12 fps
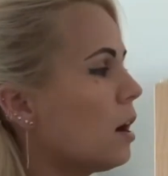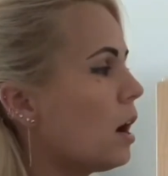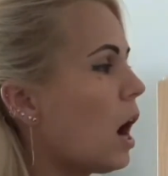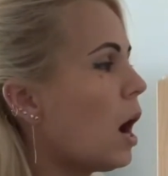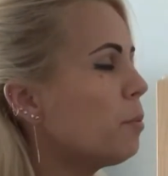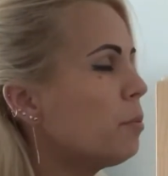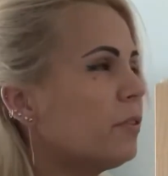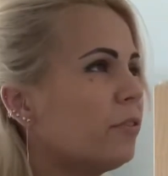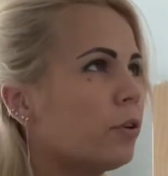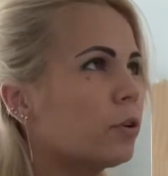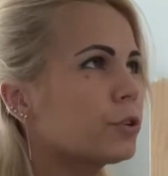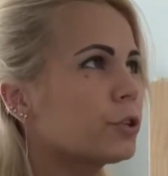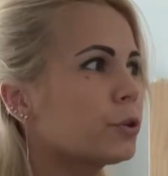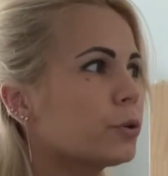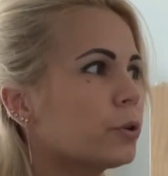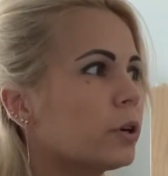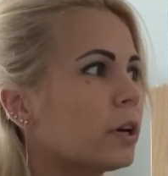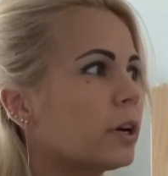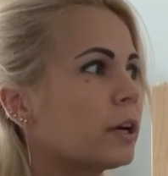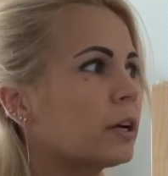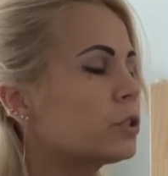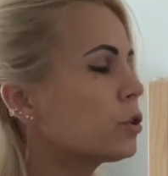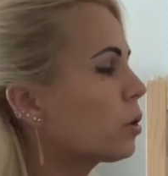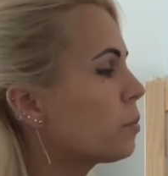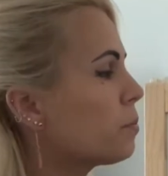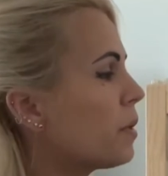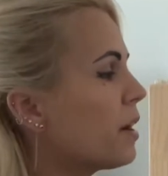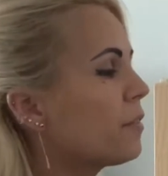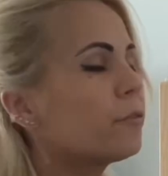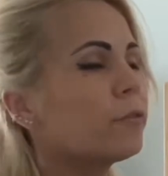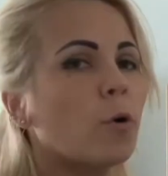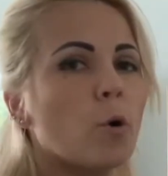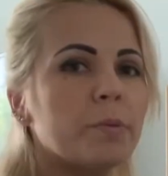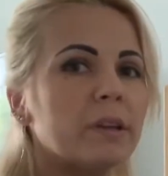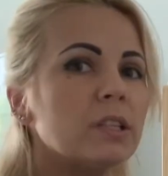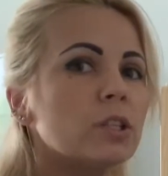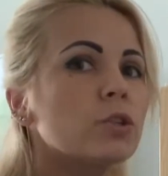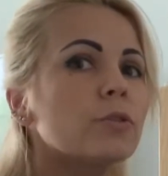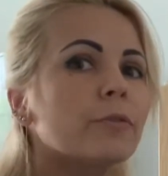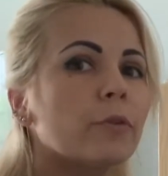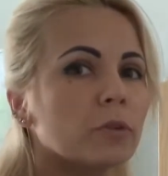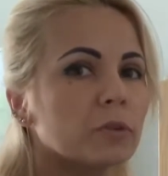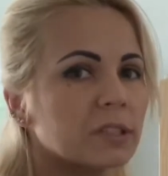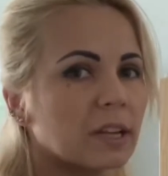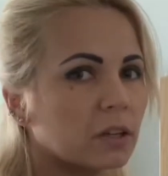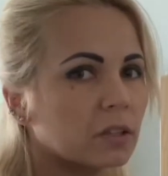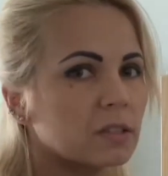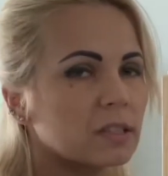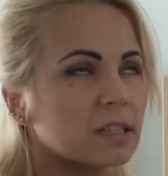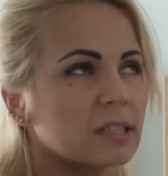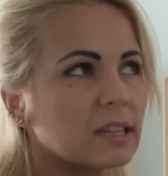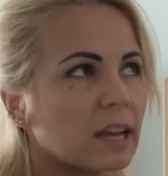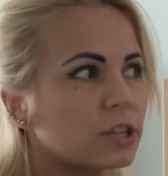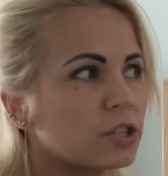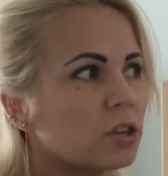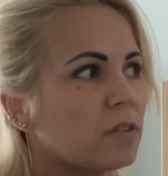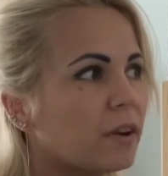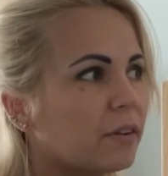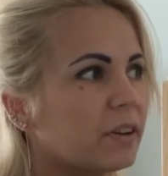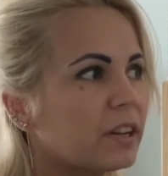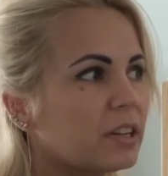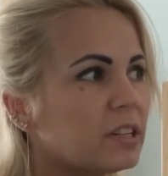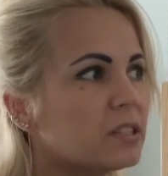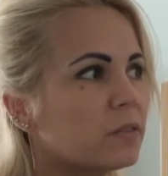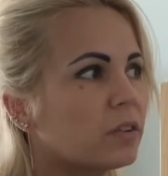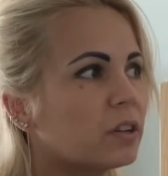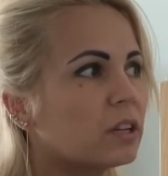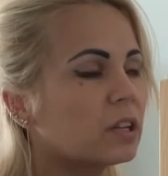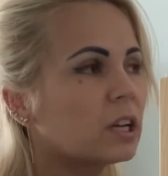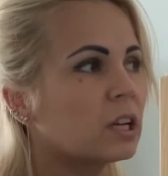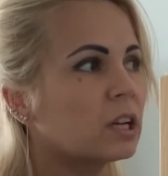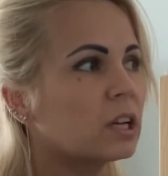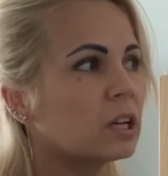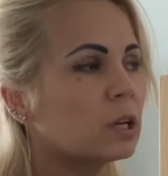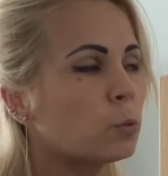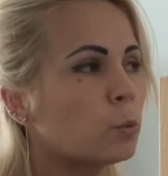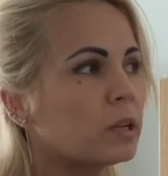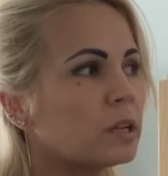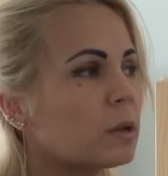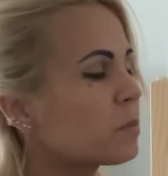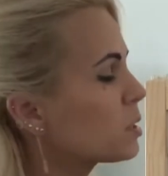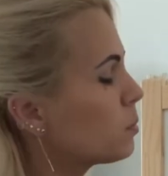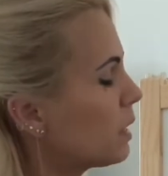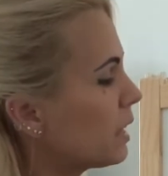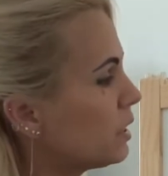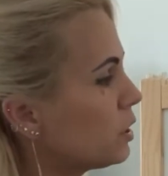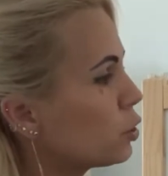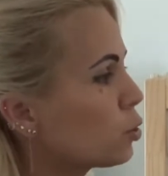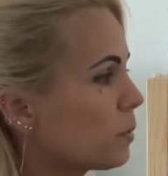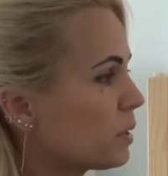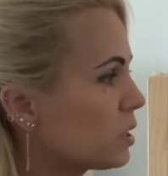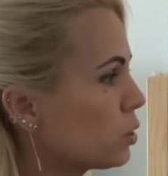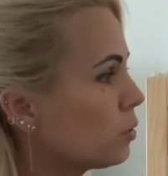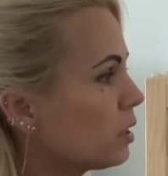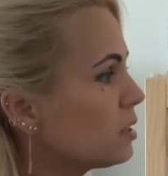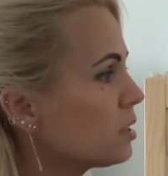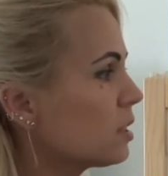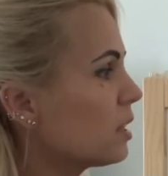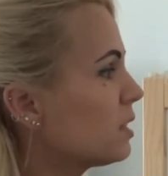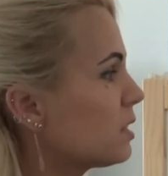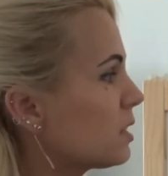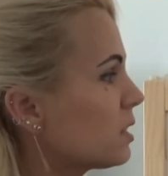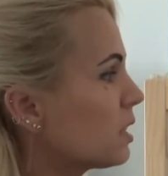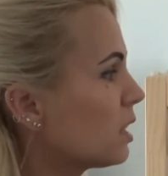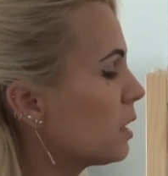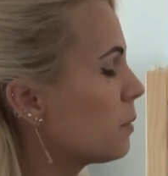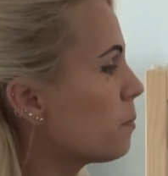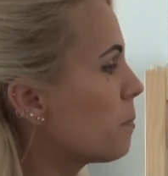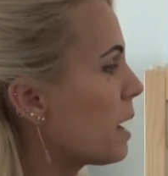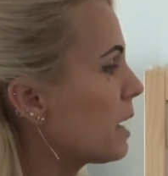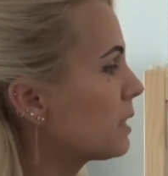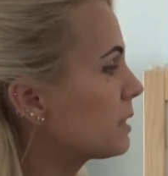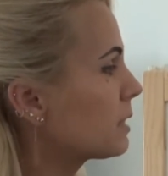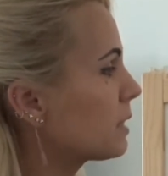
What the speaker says: I prefer to compare 4 beats to 4 seconds. It's actually very easy when I'm explaining to my students. It's makes